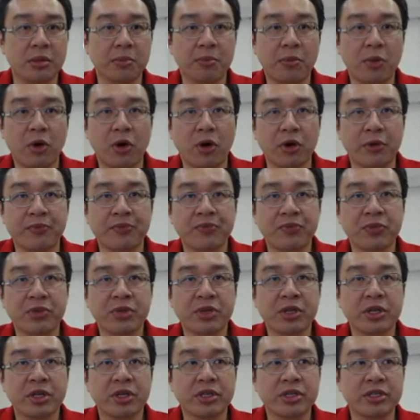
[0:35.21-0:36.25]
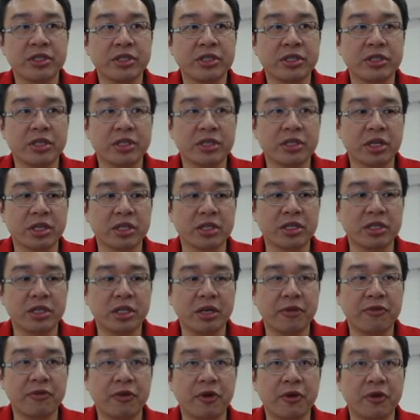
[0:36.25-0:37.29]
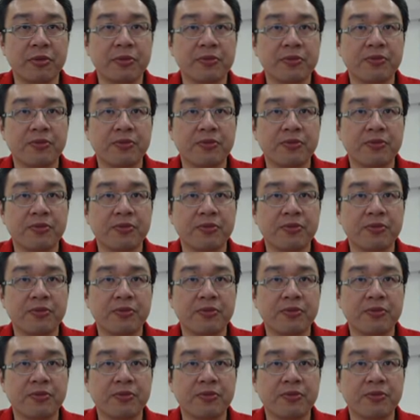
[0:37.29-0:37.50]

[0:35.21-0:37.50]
pawn, c takes d4.